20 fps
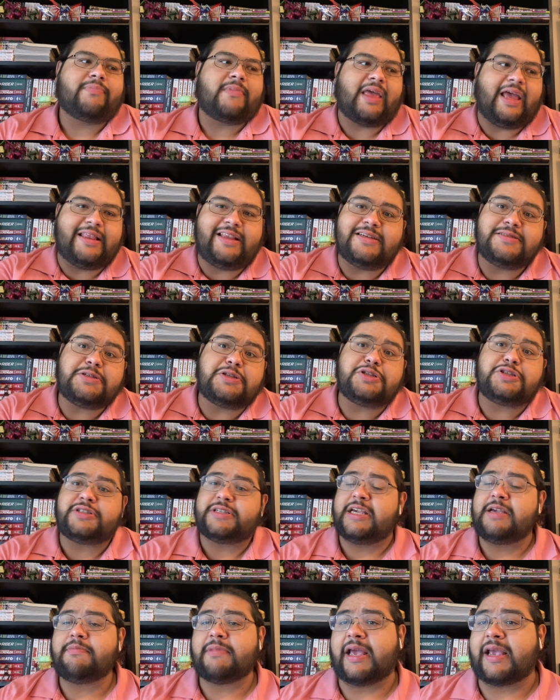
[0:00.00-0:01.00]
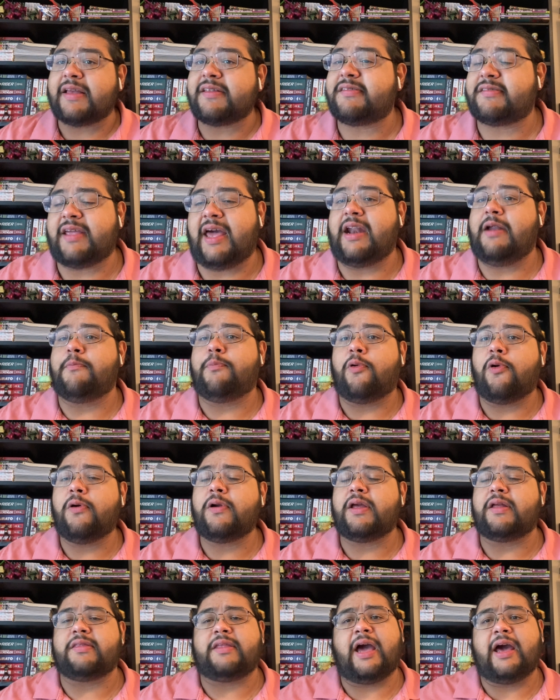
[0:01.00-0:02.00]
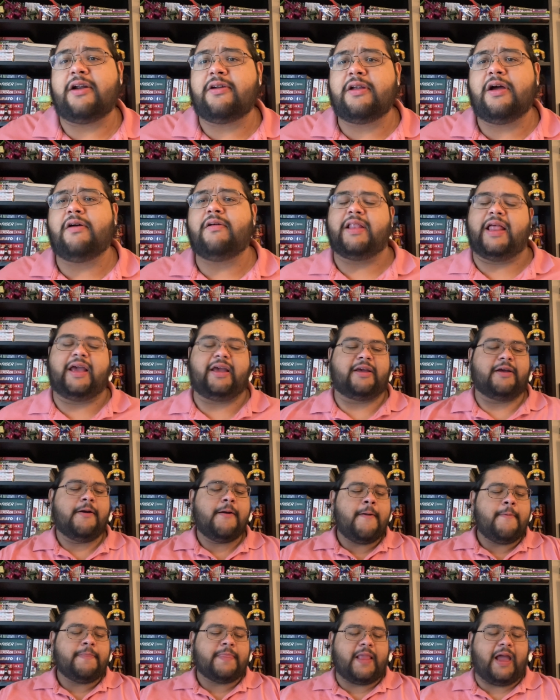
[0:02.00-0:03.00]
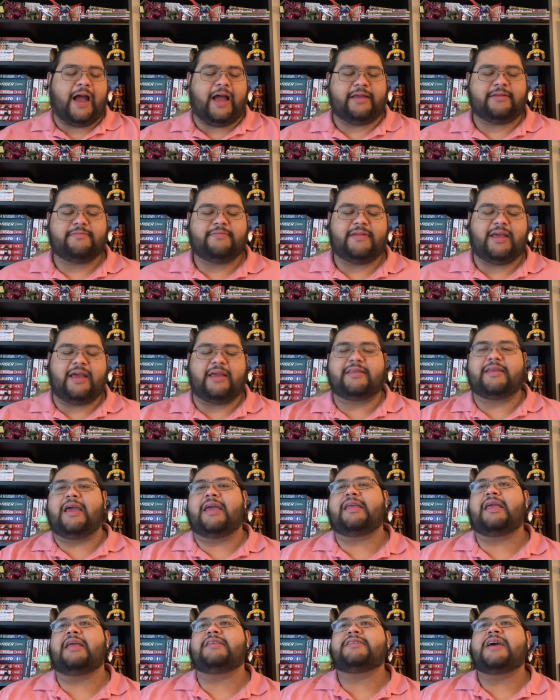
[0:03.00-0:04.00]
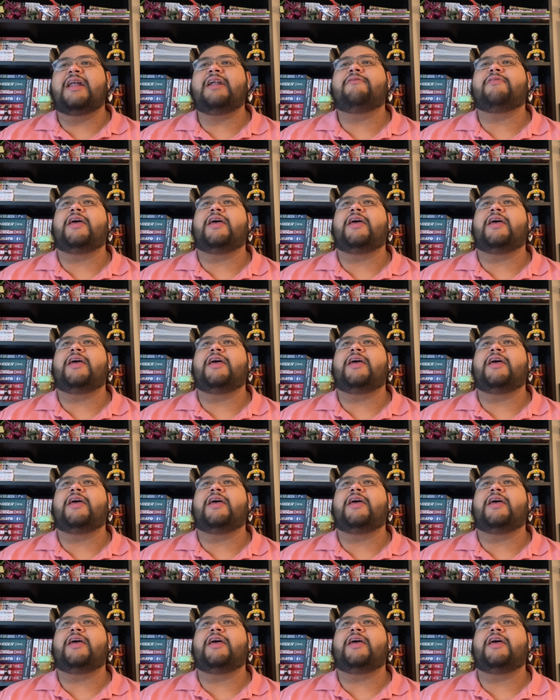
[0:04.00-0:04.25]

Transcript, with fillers: it doesn't seem like it's that important. I don't know. Like, I, it's kind of